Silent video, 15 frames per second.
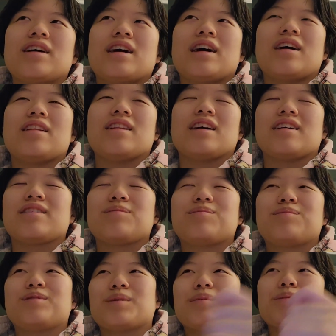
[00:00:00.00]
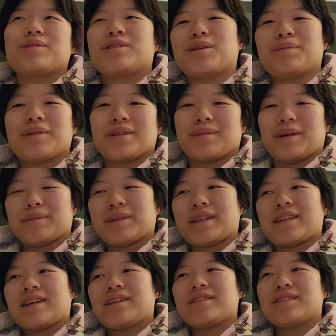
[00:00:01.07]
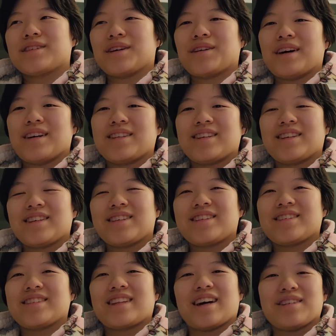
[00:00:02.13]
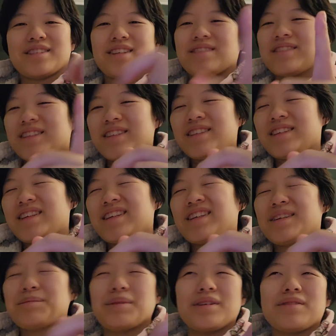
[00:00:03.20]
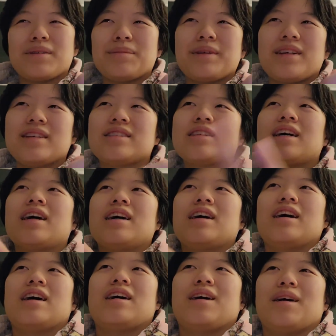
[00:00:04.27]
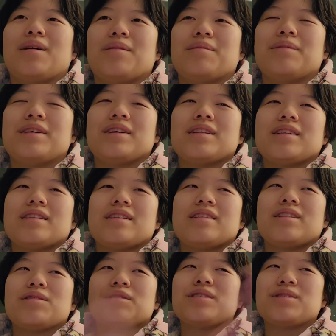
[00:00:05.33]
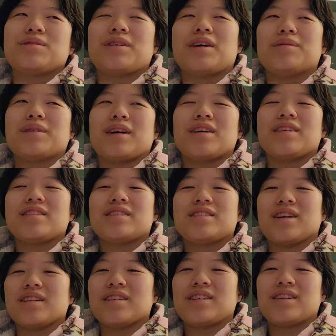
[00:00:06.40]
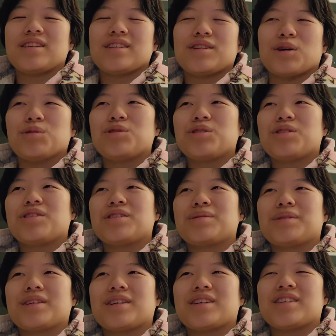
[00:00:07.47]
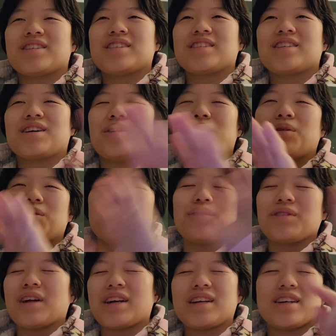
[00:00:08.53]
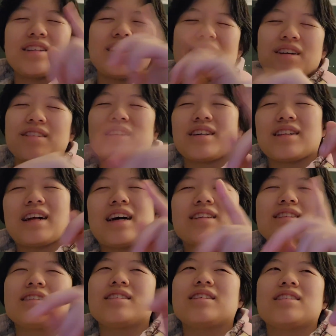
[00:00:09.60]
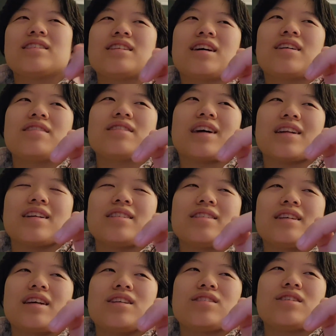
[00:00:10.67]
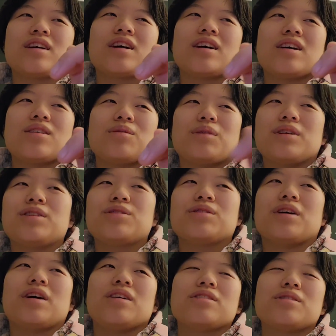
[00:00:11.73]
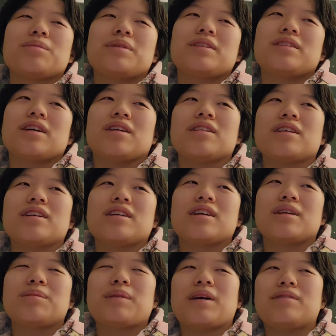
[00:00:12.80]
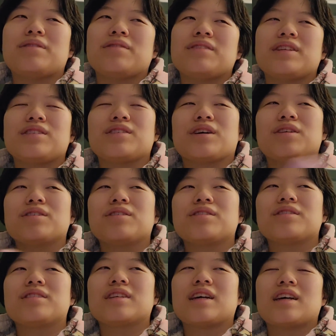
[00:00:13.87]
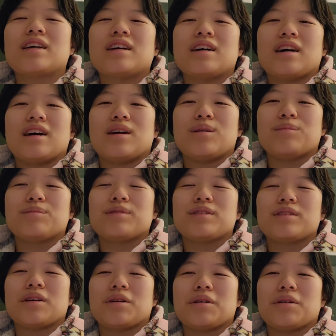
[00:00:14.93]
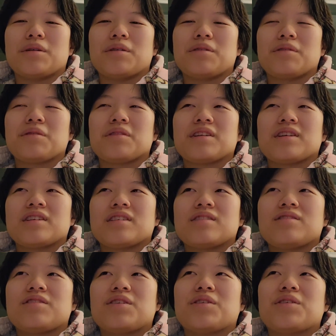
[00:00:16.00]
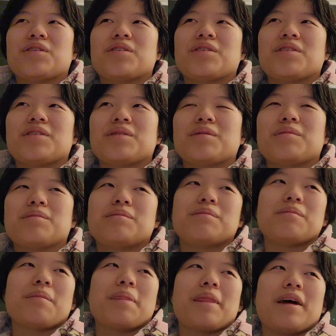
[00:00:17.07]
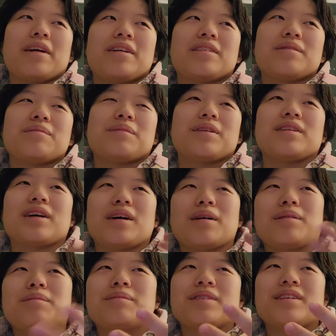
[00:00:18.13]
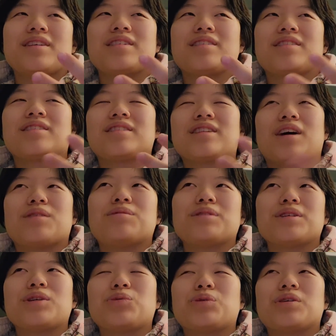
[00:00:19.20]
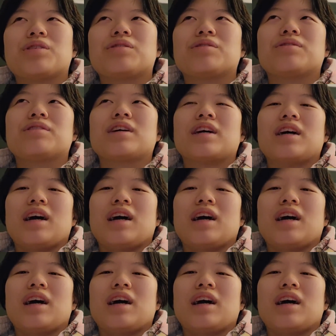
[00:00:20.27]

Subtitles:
And like some people still put him upside down. So I think that was definitely a bit of a miss. The reason why I'm not selling Gojo is because the whole like cutting out the glasses and stuff kind of takes way too long to be selling him at $15. So for like my time, it's not really worth.